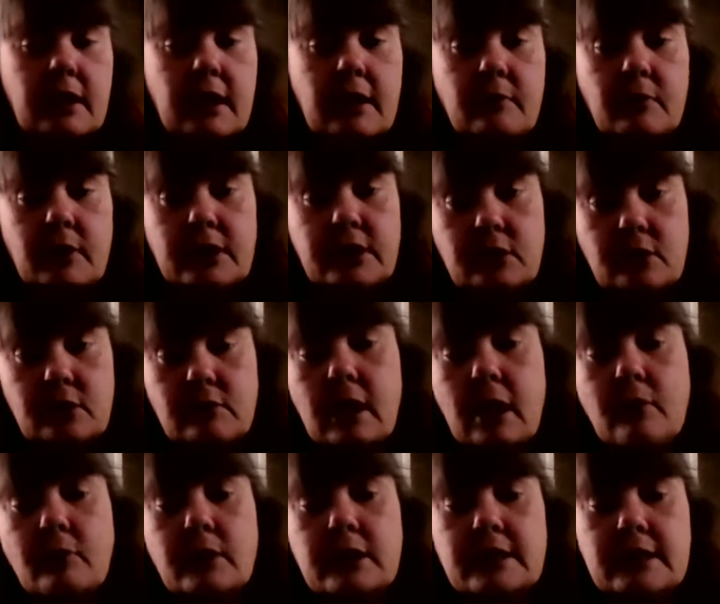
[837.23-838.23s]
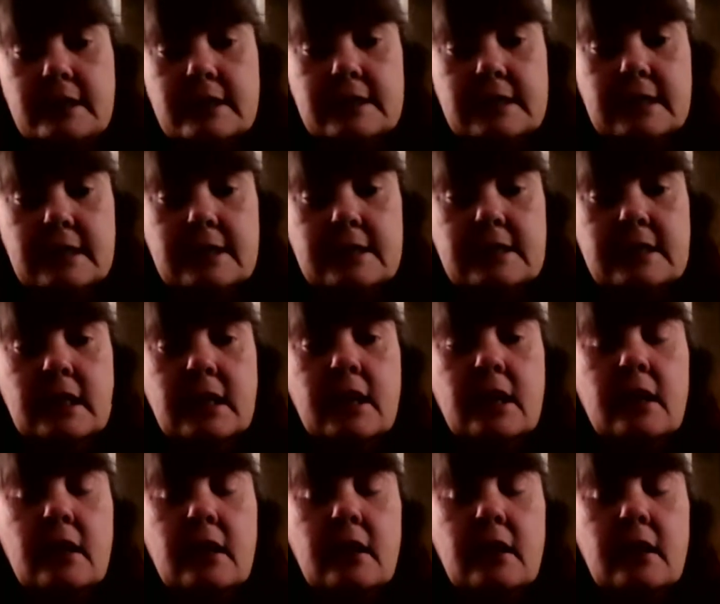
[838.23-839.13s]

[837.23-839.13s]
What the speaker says: And we do know with discus